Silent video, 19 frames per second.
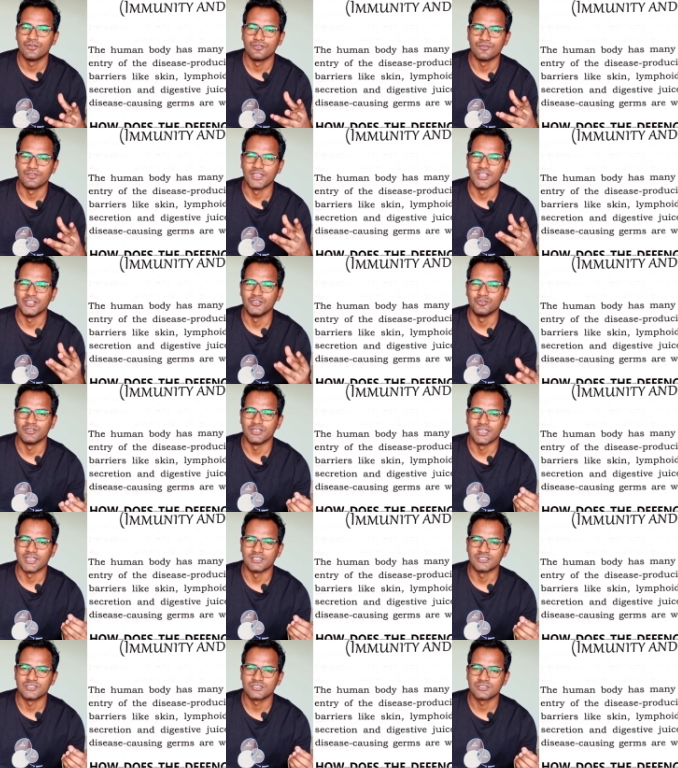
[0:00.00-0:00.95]
when you
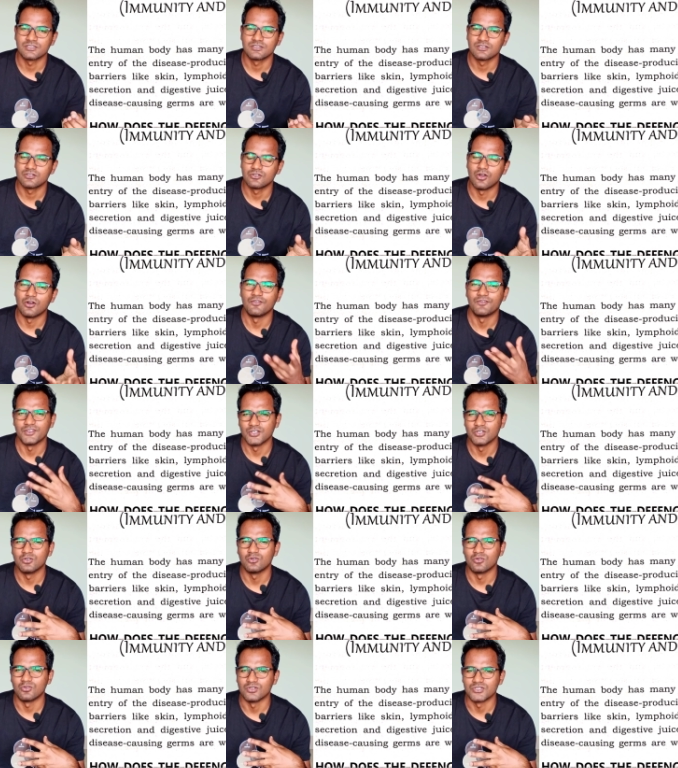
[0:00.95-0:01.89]
get cough and
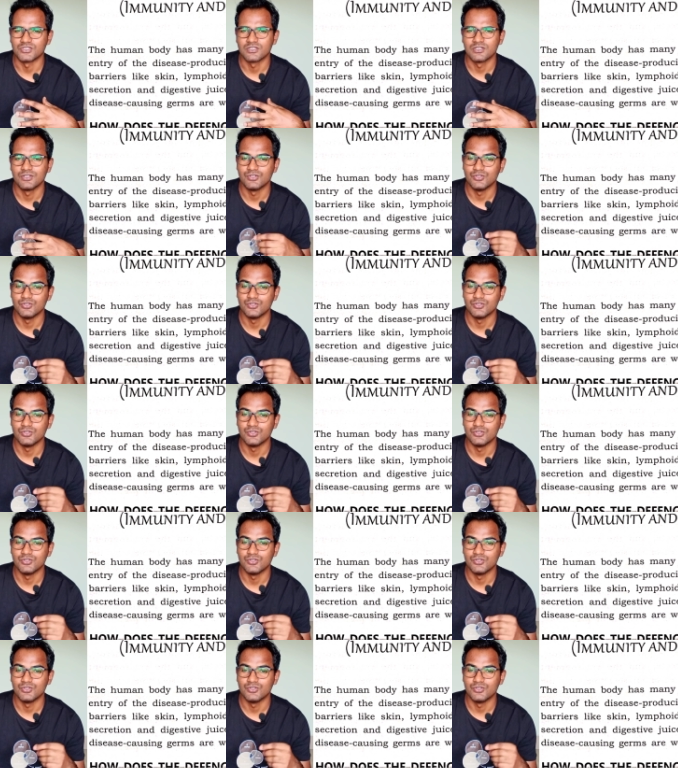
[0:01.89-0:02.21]
cold,